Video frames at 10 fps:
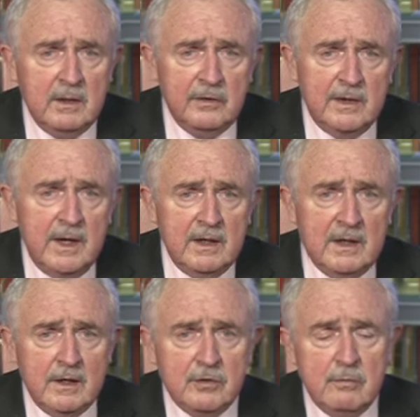There's an
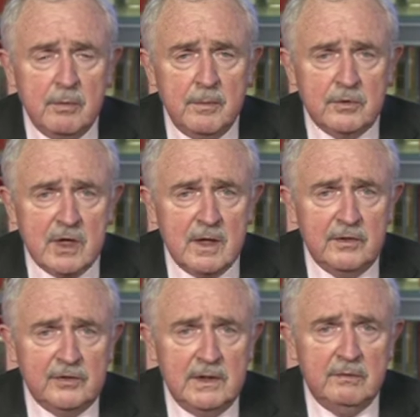indication from the chair
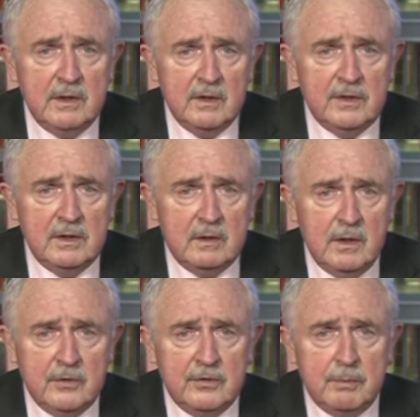this evening as he
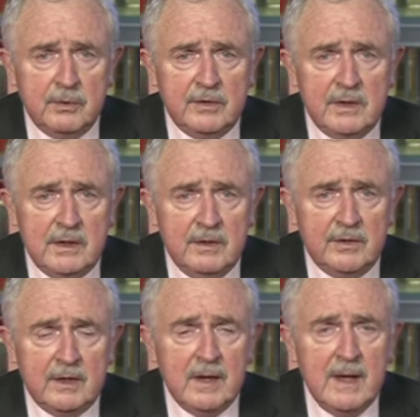closed the
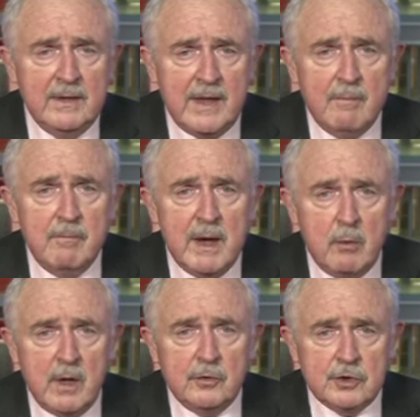proceedings that that may
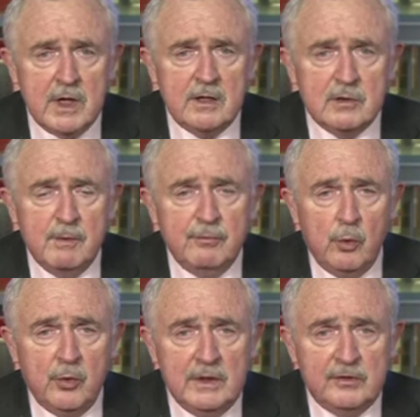well change
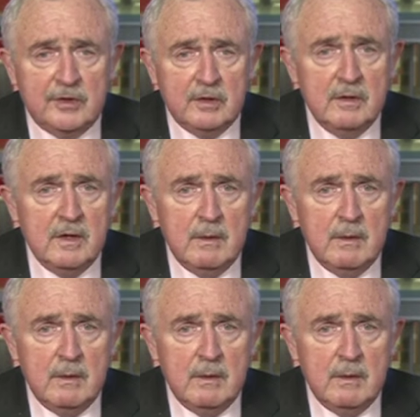before Easter,